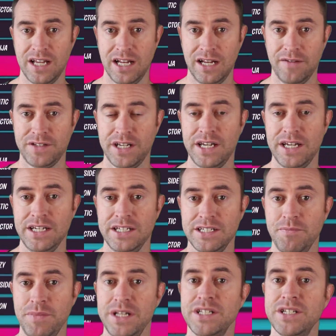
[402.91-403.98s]
NFTs
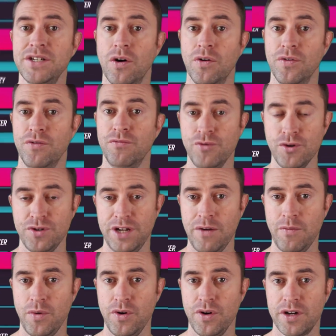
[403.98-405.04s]
minted on the root
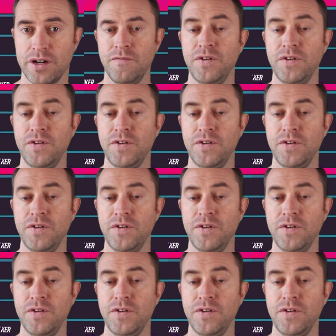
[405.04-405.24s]
network